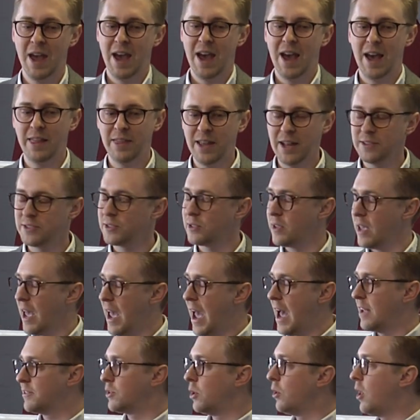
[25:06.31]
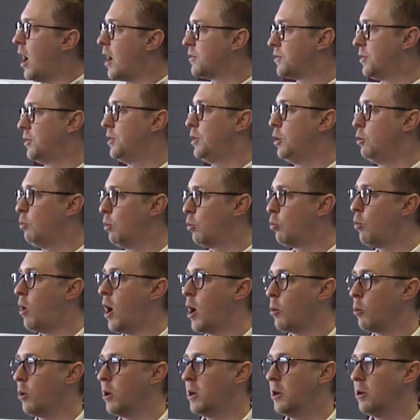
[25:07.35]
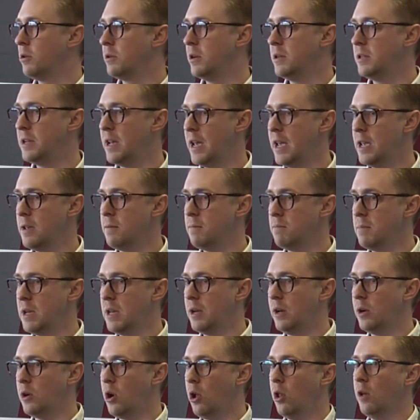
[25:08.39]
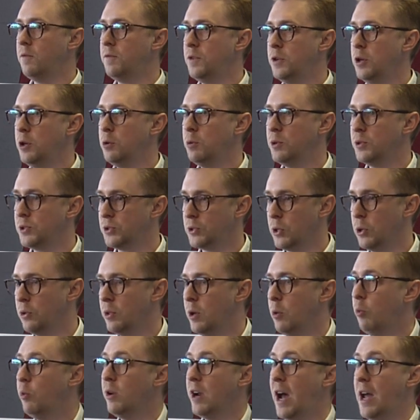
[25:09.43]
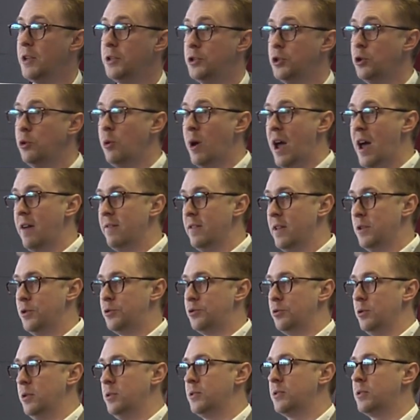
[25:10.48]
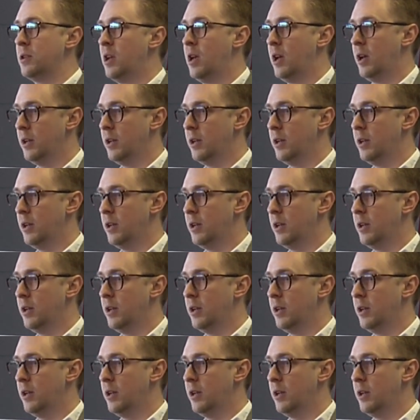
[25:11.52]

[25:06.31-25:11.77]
And that has a lot to do with why we're here today meeting all of you, is so that when I do have interest,